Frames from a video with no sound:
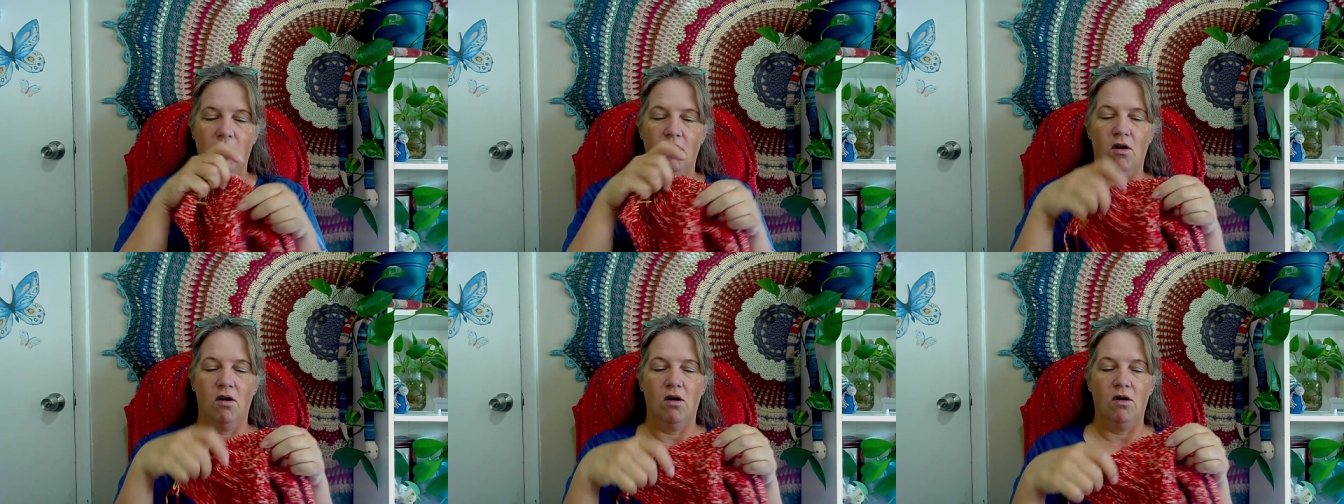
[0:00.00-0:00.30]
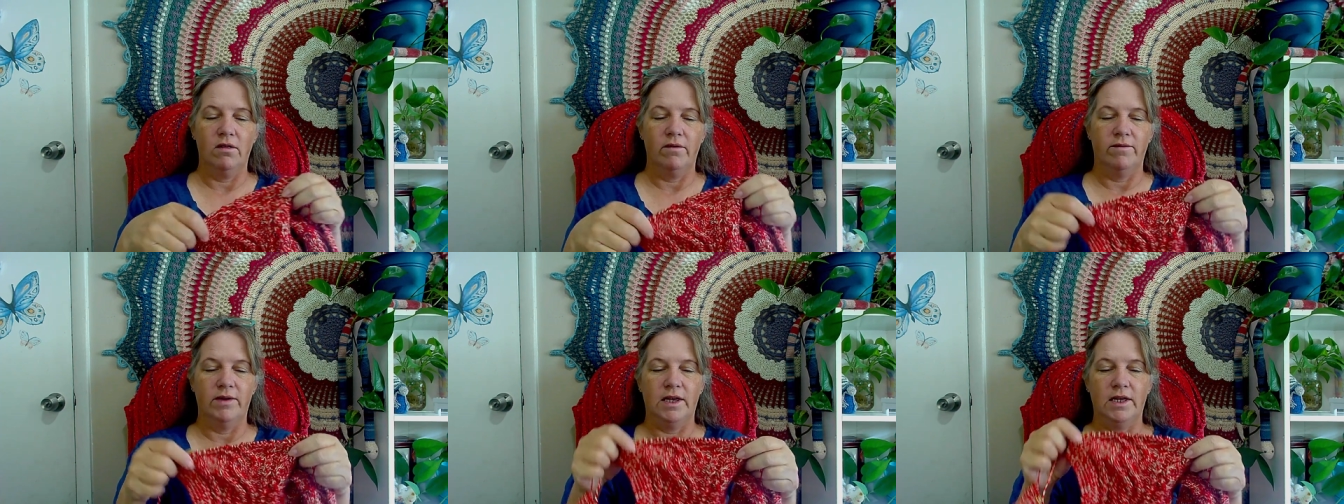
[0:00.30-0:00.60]

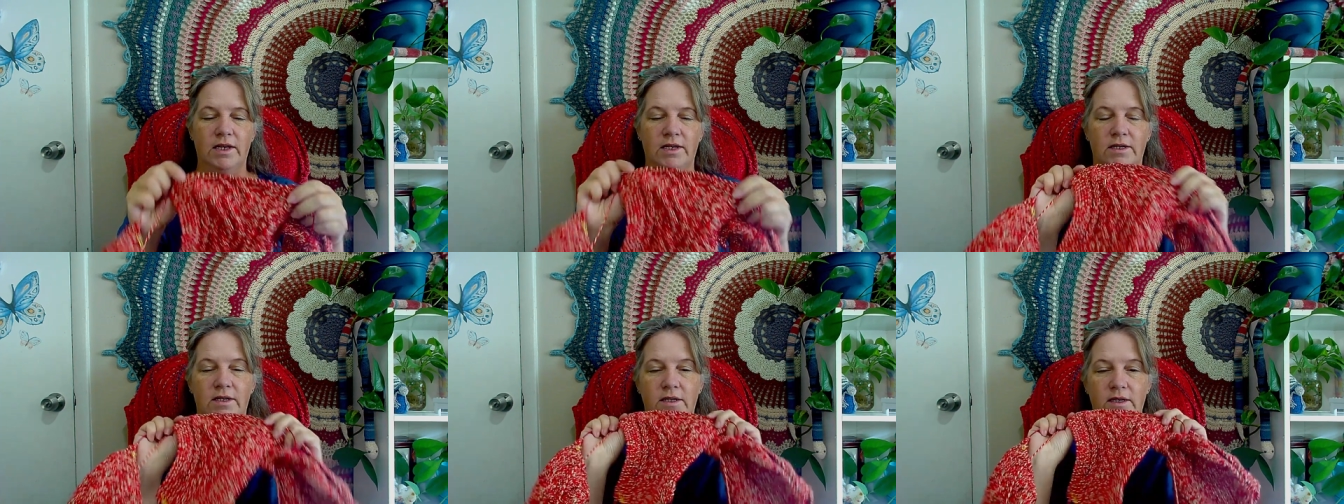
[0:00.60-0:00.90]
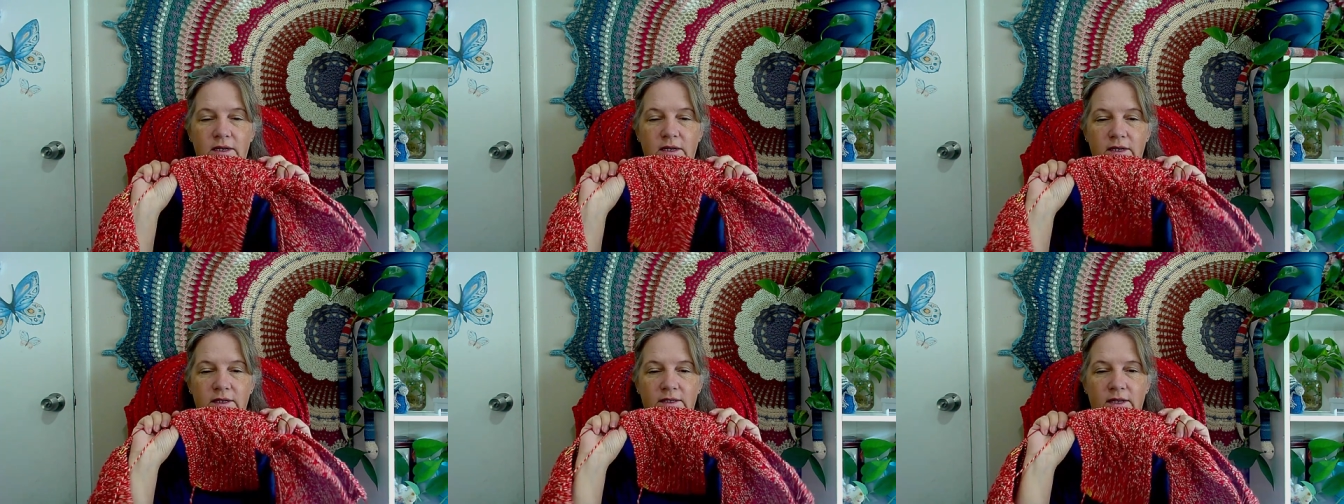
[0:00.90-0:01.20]
All of it
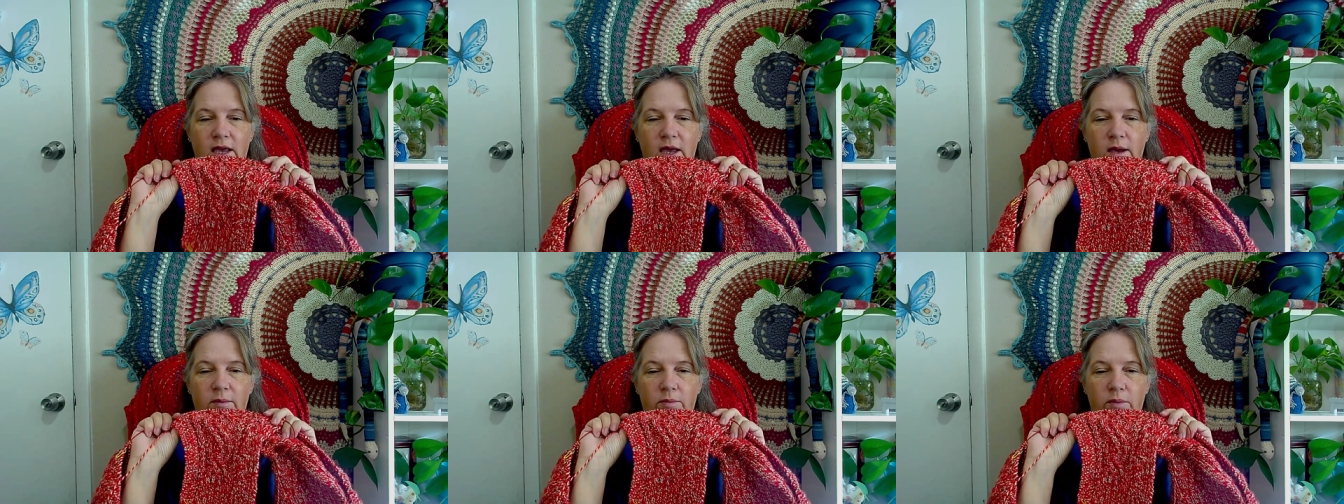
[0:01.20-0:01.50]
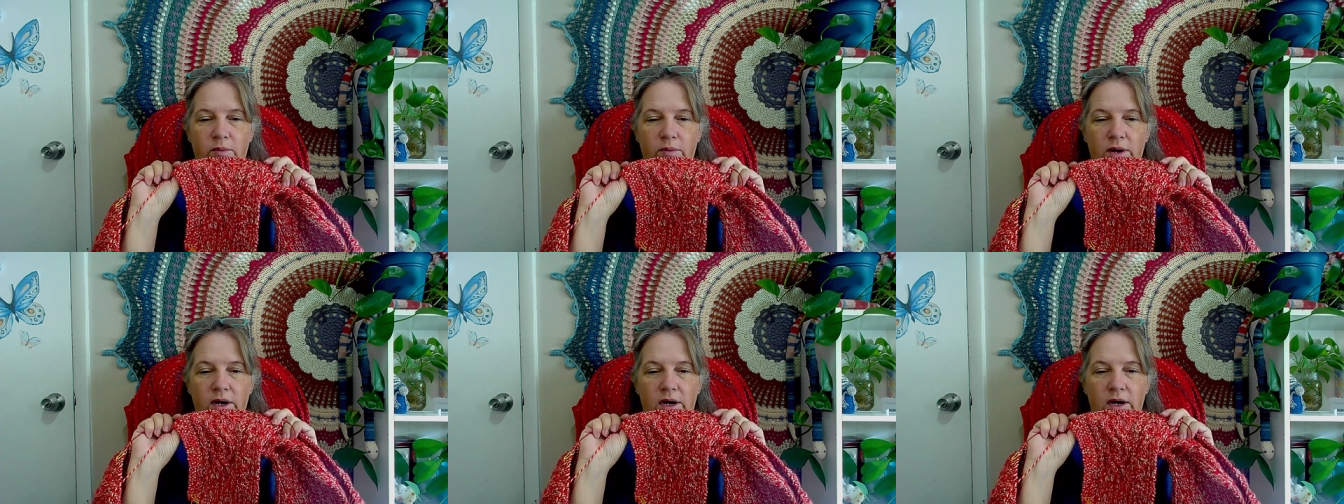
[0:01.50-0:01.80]
is
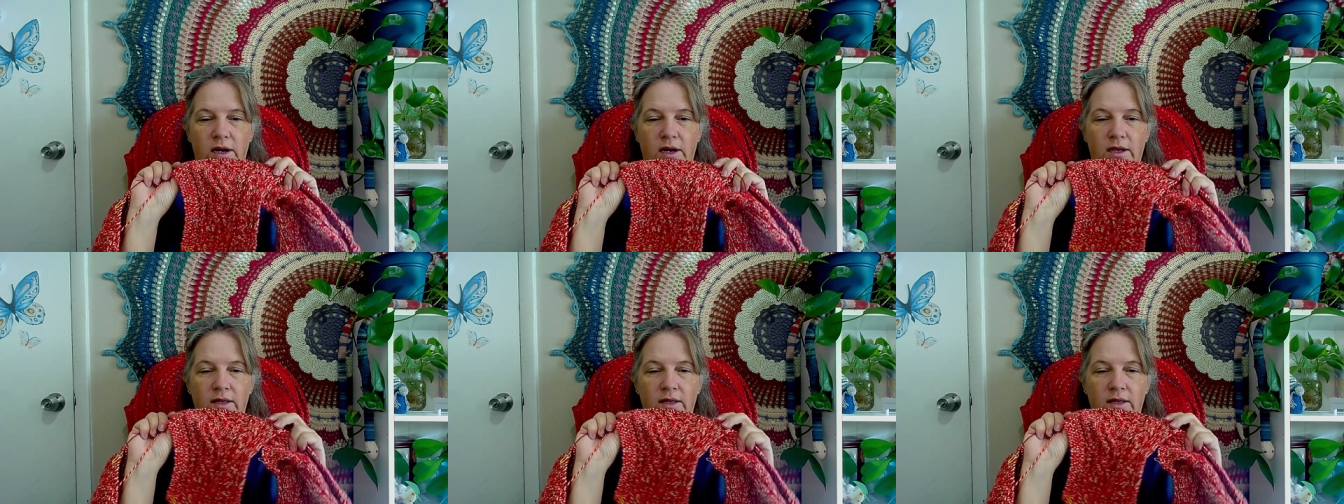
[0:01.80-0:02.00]
cable work.